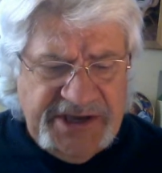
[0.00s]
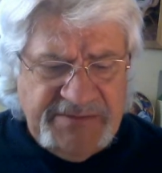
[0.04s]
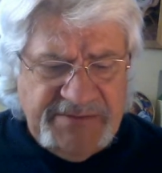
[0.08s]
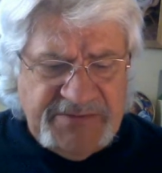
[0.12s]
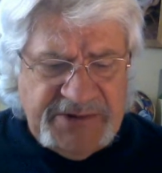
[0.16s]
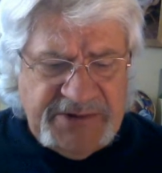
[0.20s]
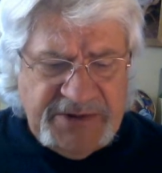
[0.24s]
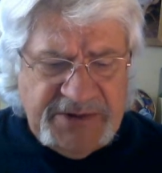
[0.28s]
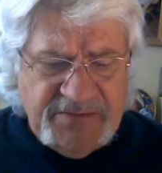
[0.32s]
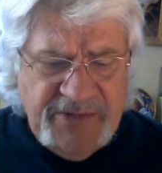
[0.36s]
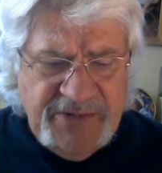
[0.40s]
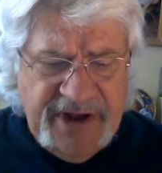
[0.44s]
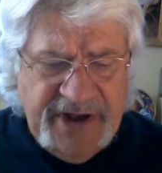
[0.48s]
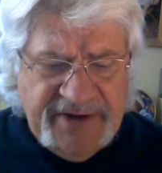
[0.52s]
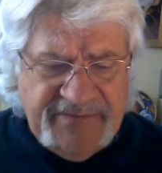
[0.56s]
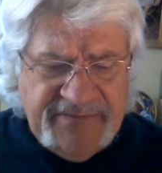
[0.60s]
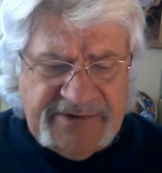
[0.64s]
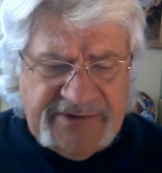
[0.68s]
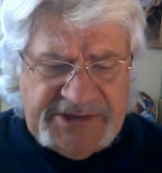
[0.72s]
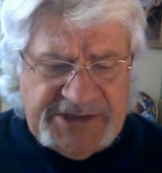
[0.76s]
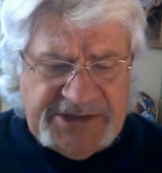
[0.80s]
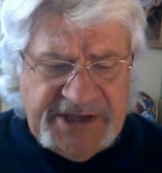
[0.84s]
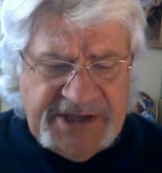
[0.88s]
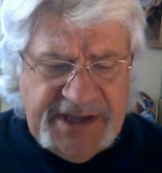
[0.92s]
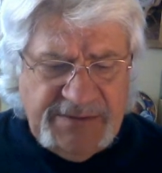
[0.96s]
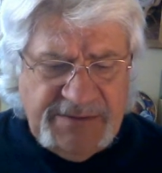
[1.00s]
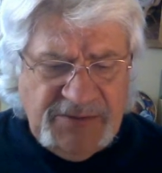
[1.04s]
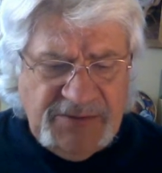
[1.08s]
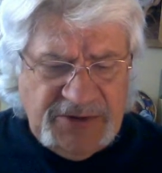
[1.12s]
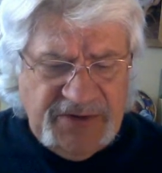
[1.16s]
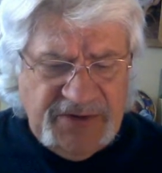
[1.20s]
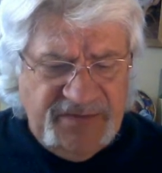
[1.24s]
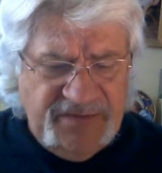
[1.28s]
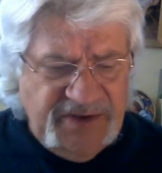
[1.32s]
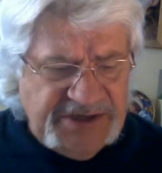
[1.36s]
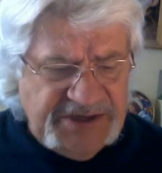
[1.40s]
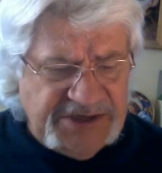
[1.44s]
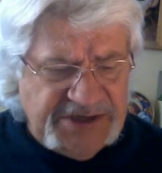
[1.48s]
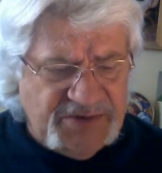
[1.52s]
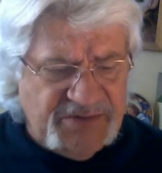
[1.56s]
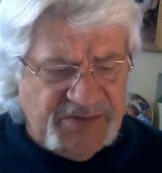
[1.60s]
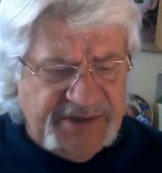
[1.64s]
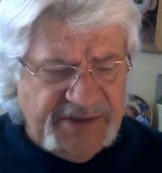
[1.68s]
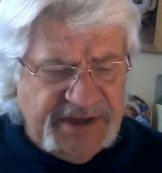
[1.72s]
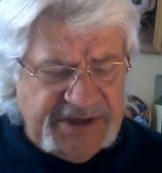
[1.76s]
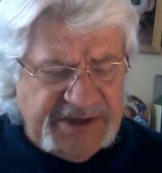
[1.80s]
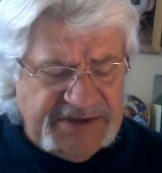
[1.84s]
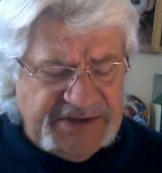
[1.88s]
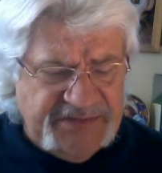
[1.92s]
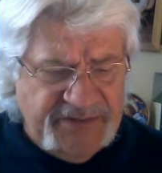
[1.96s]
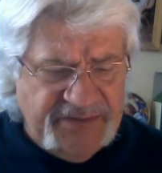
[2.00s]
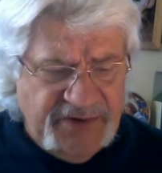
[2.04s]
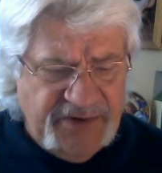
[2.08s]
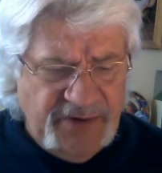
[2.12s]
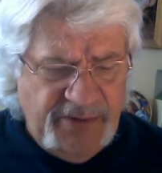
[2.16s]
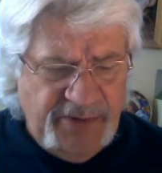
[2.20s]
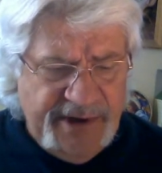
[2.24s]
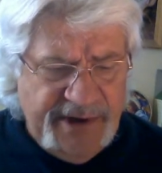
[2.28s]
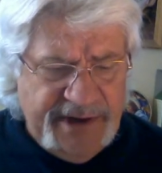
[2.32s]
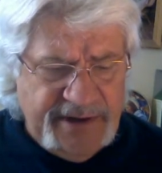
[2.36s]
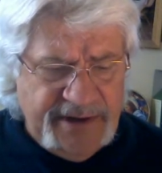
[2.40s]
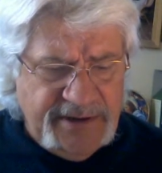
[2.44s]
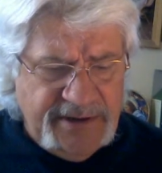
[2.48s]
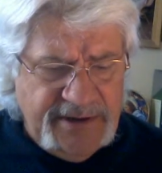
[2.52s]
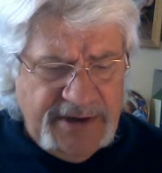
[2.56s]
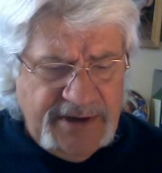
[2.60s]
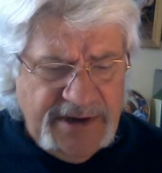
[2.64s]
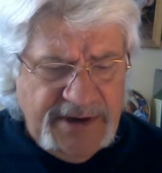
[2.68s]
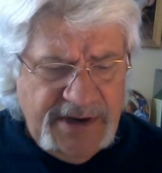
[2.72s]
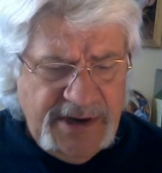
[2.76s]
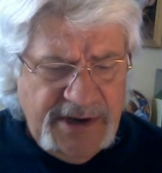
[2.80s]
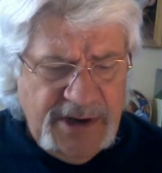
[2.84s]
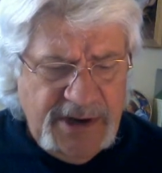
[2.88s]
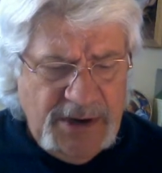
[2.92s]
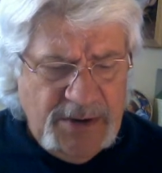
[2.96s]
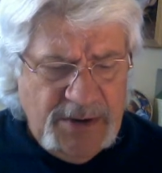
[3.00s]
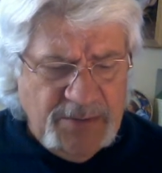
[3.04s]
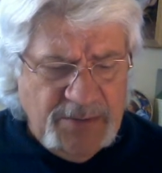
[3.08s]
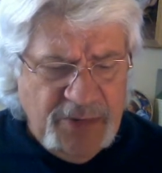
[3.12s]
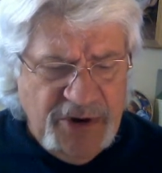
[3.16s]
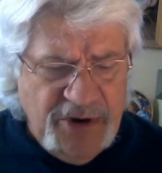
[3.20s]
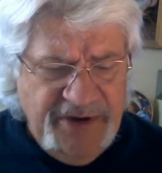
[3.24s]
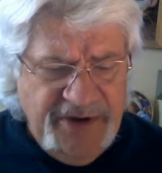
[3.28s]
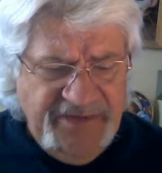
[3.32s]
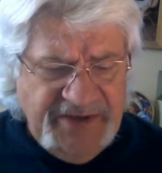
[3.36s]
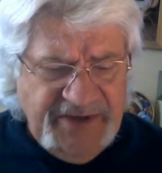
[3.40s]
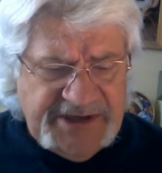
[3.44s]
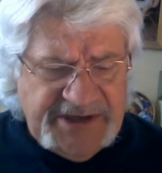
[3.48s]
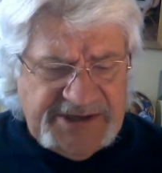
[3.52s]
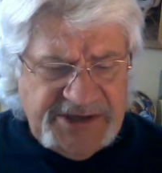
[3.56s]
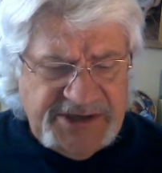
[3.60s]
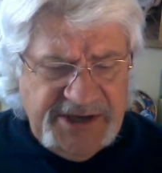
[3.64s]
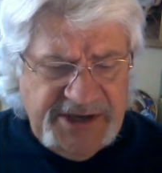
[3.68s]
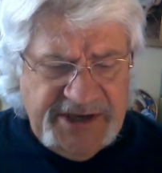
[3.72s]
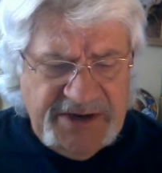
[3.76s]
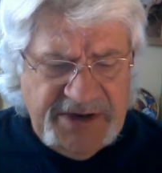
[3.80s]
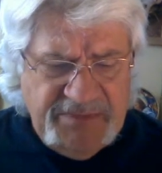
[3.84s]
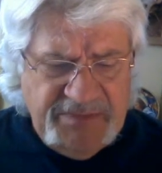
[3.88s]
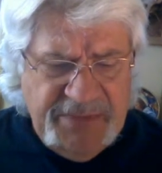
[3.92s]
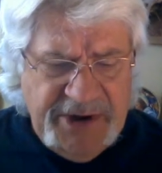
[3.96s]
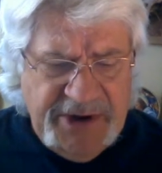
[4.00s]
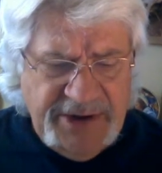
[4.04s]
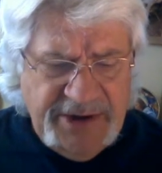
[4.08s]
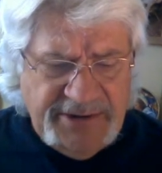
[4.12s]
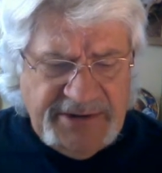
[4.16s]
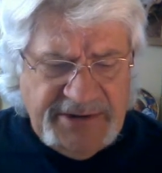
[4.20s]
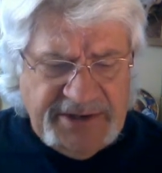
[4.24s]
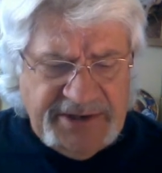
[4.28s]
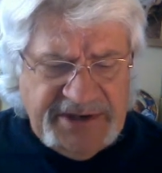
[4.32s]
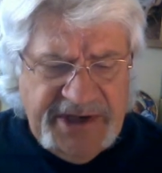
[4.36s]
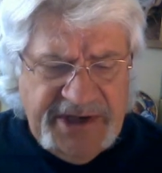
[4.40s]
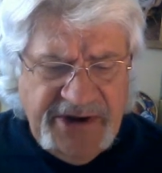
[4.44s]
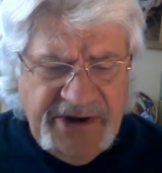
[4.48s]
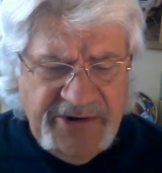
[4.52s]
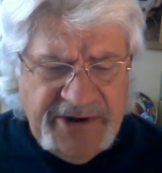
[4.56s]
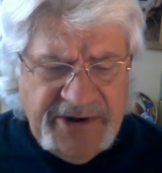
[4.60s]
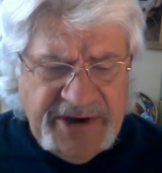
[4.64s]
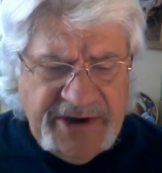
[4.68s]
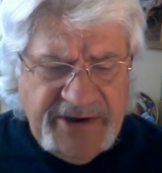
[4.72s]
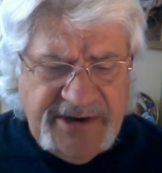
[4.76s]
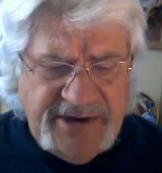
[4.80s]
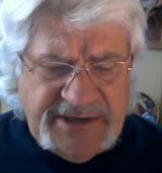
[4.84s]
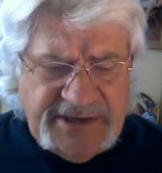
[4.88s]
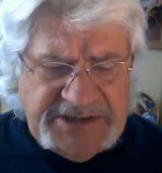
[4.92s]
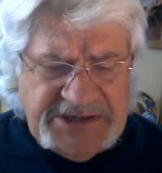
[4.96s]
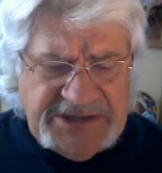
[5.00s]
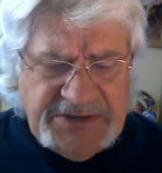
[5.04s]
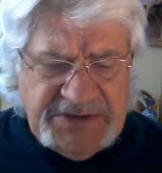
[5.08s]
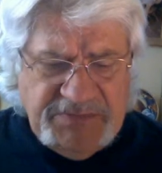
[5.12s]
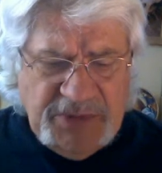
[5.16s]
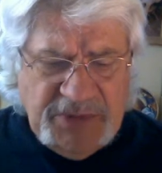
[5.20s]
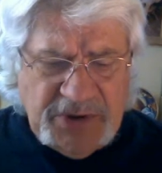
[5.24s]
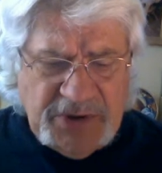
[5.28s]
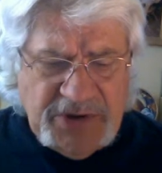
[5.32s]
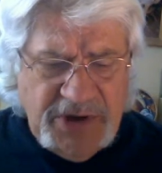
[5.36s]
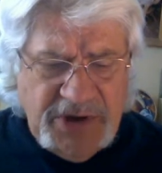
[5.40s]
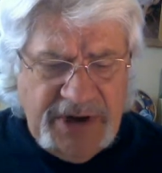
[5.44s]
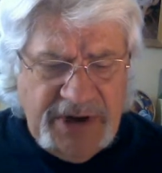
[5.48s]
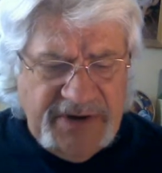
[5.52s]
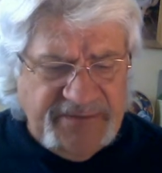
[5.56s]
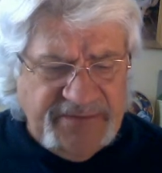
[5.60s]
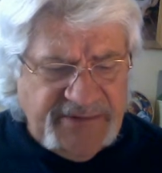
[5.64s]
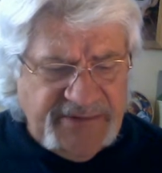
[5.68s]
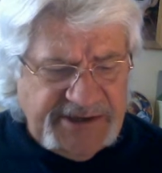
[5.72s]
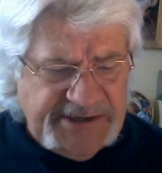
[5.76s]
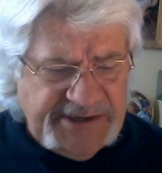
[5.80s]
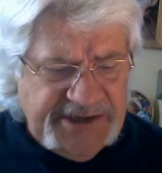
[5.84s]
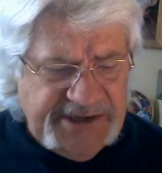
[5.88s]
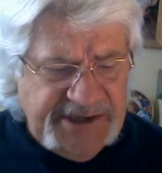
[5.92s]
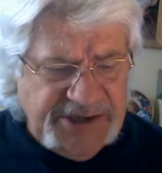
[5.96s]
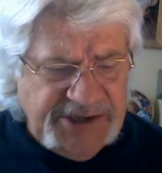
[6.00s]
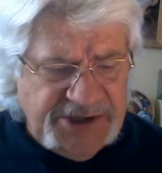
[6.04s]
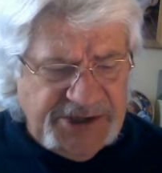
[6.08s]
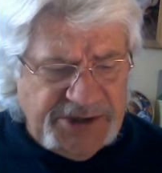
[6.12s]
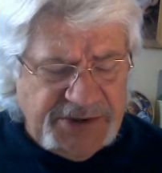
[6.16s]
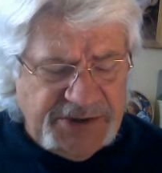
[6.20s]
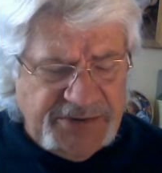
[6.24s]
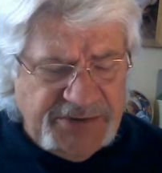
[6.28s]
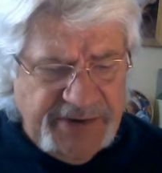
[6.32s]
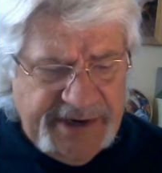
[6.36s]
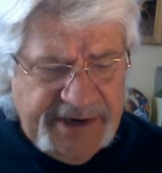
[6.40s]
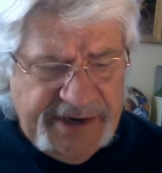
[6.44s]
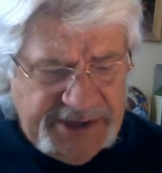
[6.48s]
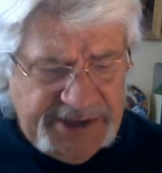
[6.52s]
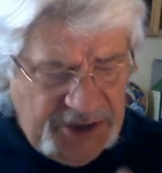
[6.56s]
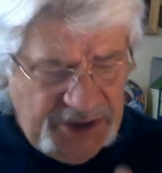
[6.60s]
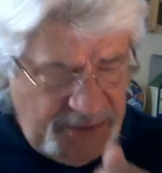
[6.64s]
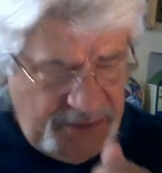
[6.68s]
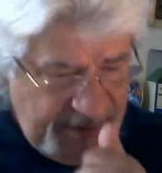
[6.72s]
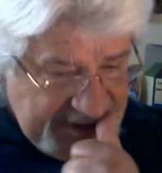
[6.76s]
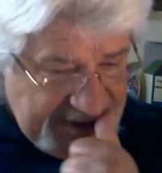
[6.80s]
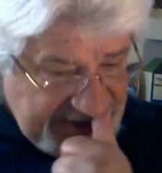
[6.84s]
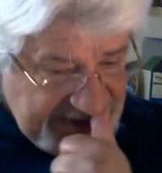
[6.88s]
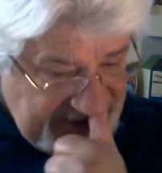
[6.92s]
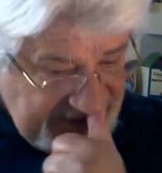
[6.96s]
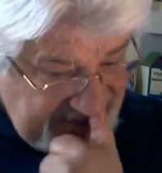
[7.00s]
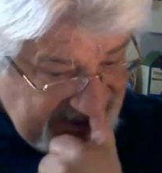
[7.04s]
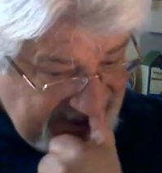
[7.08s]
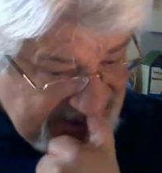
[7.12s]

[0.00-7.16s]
"Then after her shower, she came to the breakfast table to visit with us for a while. Previously, it appeared that carrying on a simple